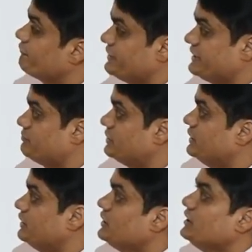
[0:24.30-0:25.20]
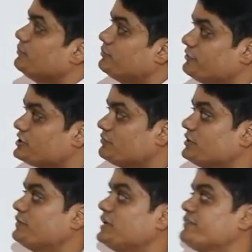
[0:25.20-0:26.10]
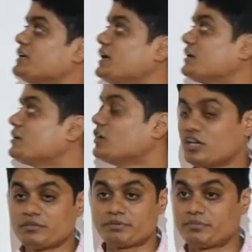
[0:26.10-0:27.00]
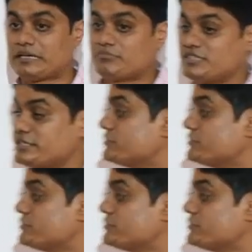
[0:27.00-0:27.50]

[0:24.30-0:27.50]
variable? Which of the following are not probability